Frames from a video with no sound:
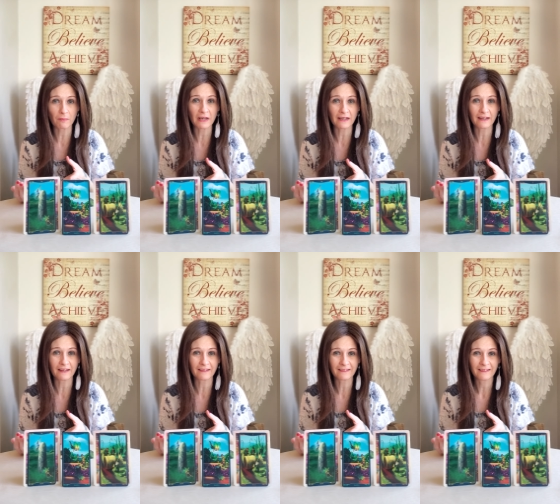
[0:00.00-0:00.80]
you
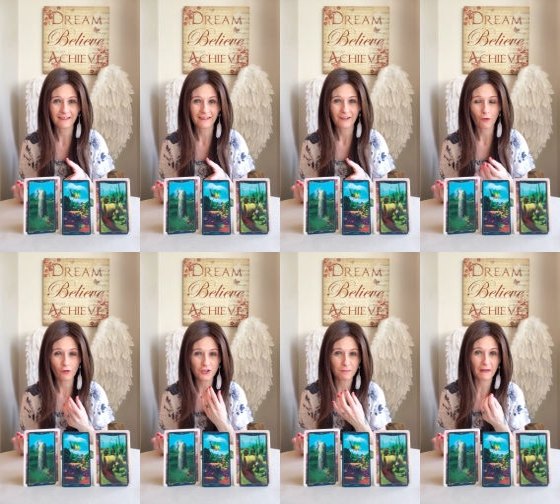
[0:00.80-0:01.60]
mean or
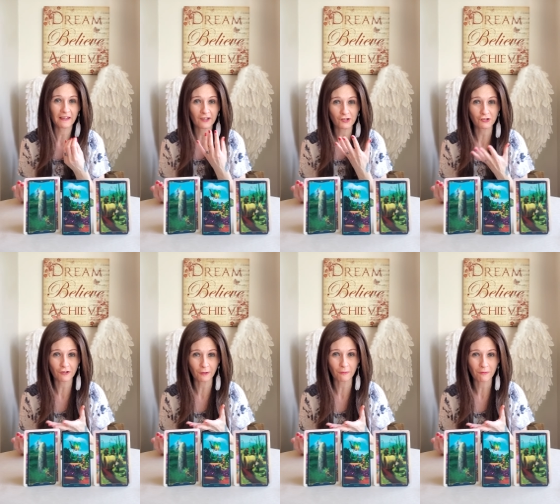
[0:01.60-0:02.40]
speak your
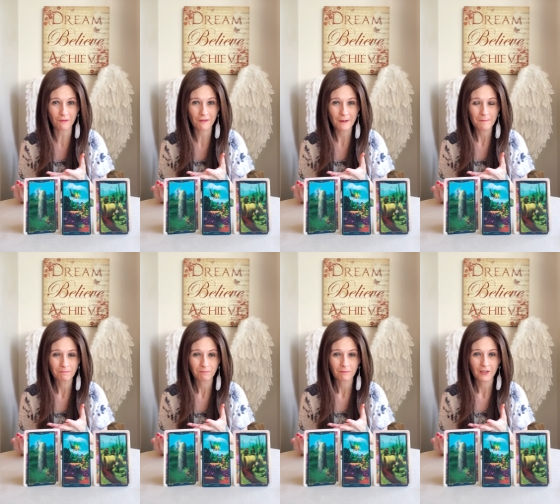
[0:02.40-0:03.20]
truth,
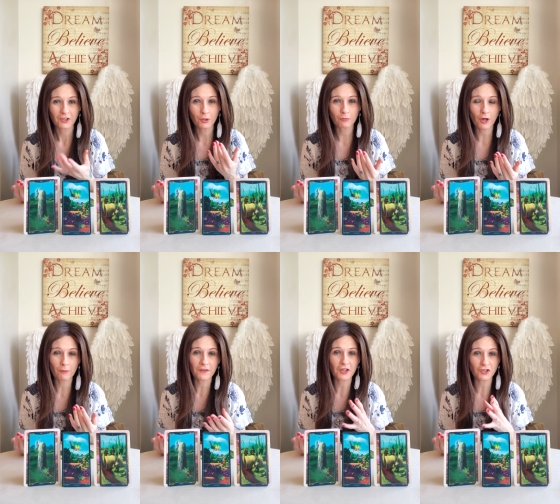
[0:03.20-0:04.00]
you know
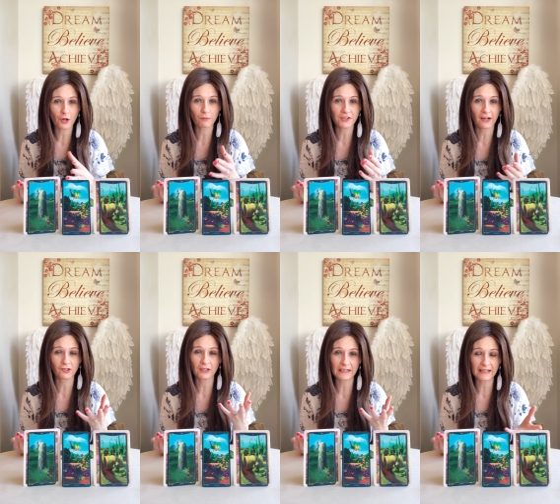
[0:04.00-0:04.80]
that you don't
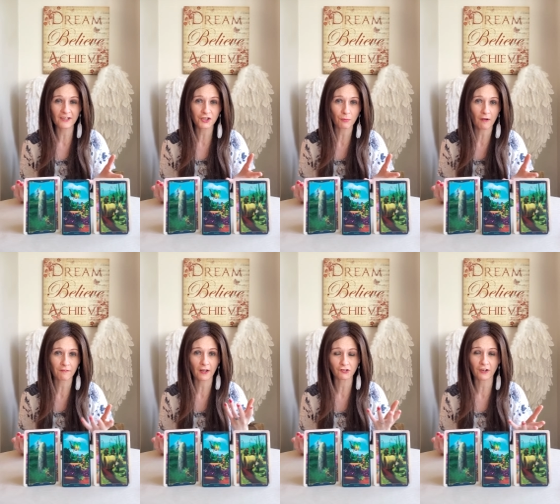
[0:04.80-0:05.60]
actually need to have
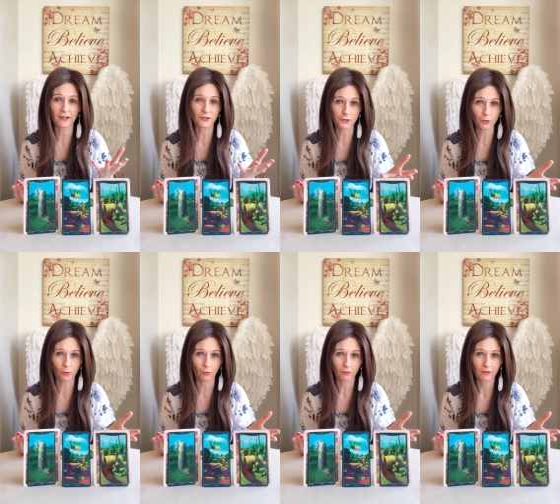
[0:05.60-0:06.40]
that drink at
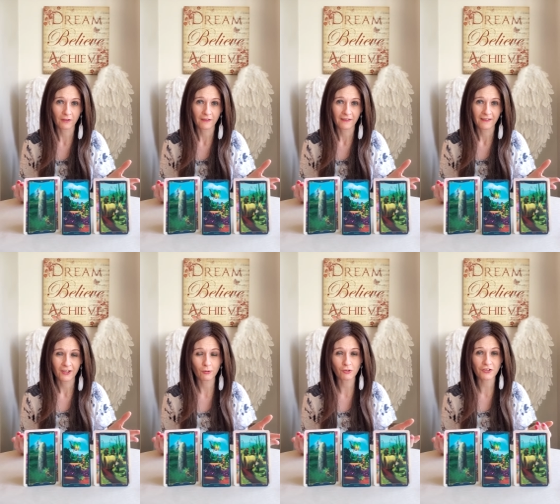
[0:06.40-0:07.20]
all.
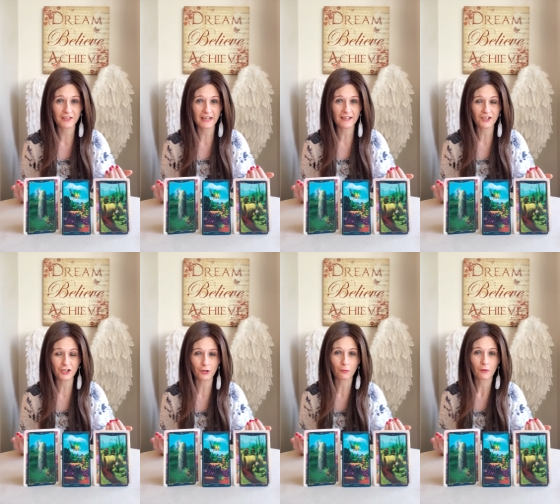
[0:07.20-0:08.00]
You just need
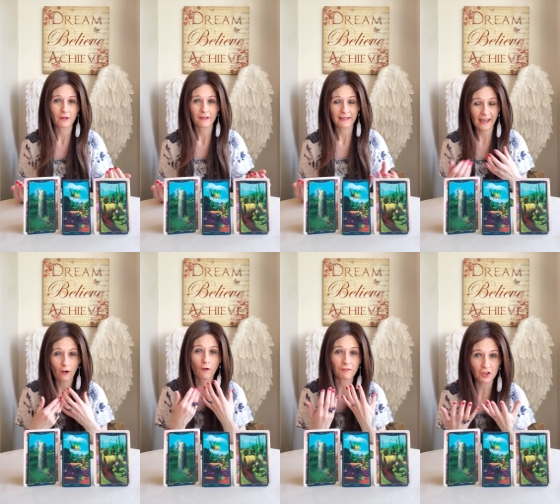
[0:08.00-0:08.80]
to get
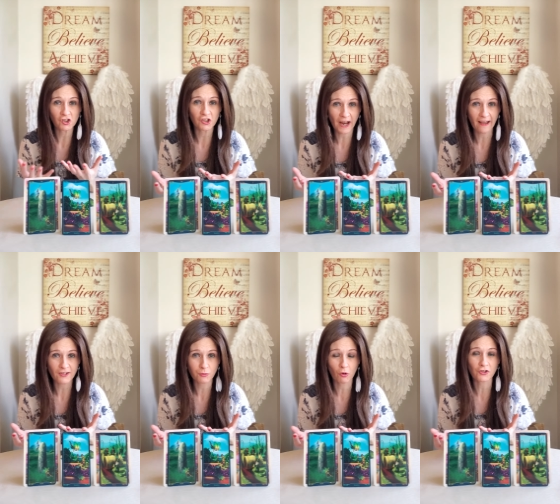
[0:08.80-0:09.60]
off your
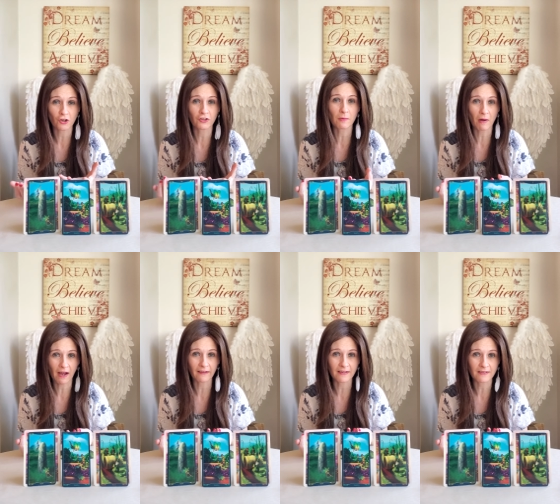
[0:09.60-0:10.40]
chest what's on your
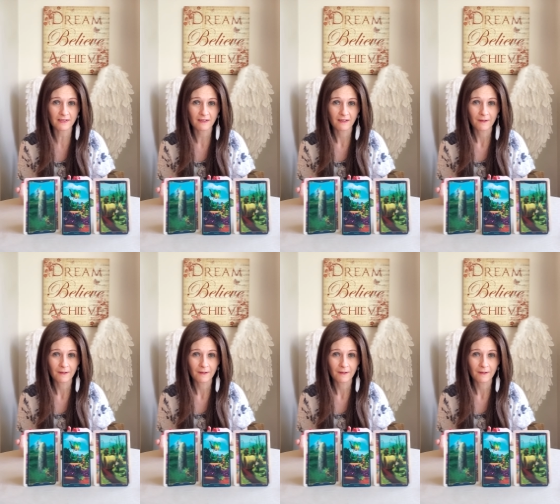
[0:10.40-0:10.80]
mind